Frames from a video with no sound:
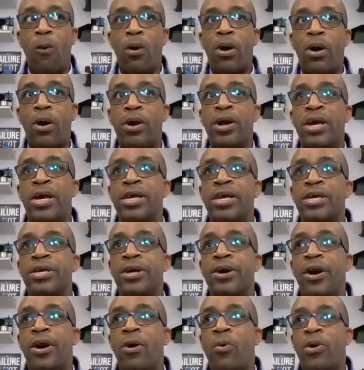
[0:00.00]
Or,
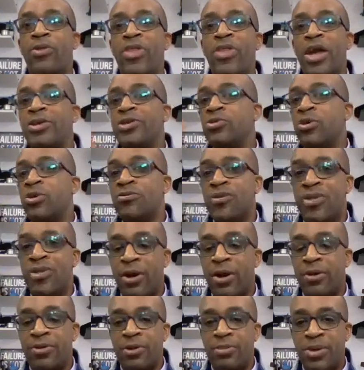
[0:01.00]
what they do
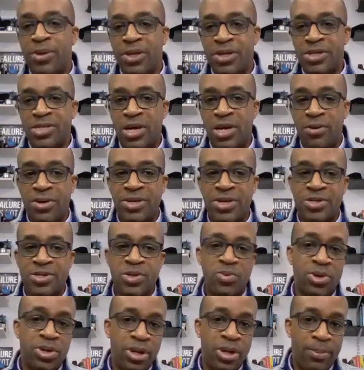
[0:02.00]
over there in the military
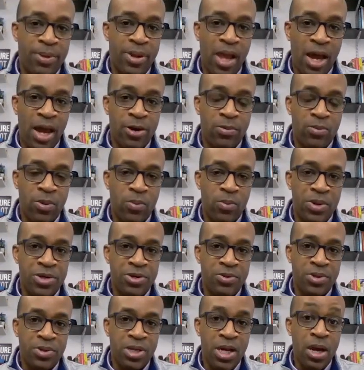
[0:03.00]
doesn't really apply to what
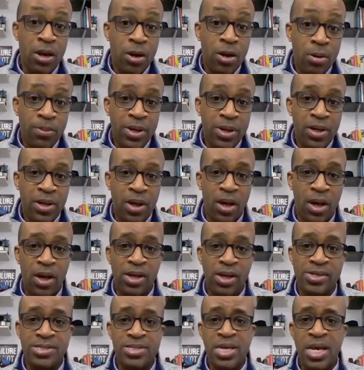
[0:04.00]
we do here
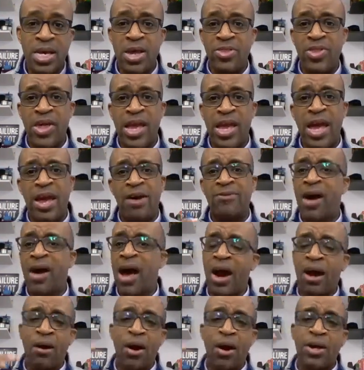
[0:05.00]
because they
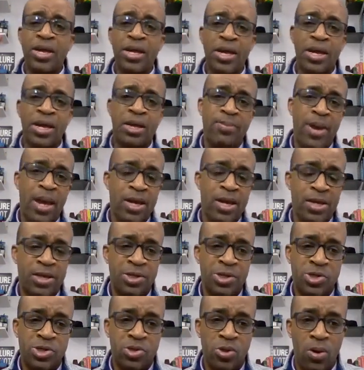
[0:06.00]
have hierarchy and
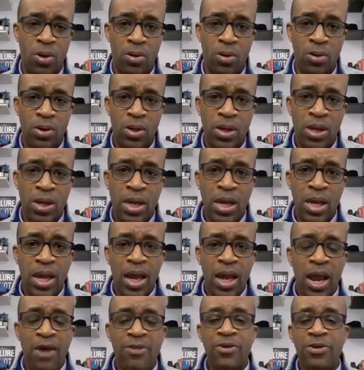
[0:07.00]
command and control.
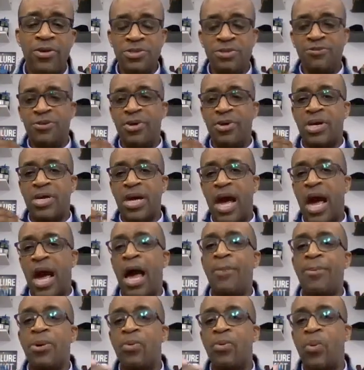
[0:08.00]
And those are very
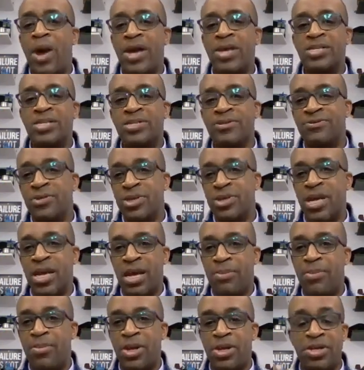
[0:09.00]
common ways of
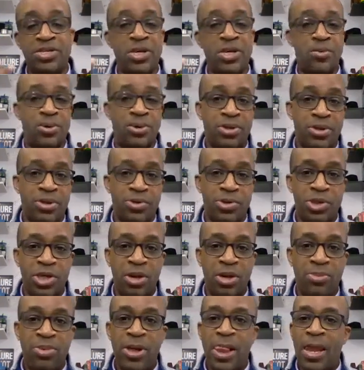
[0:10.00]
looking at military
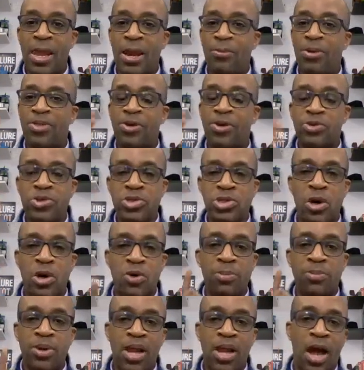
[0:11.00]
leadership, but those
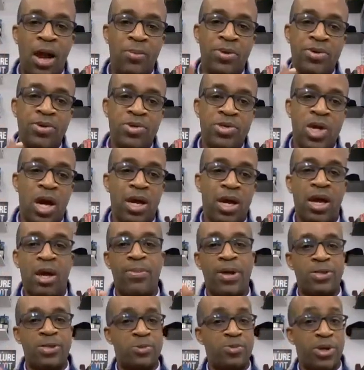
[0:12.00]
don't apply when you're
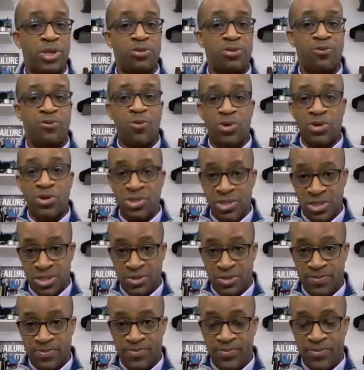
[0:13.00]
talking about special
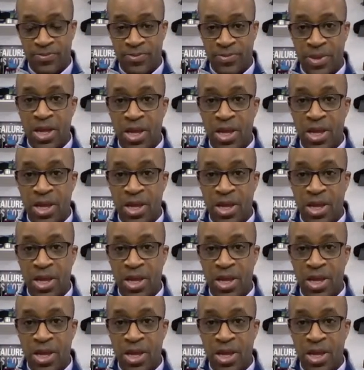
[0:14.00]
forces.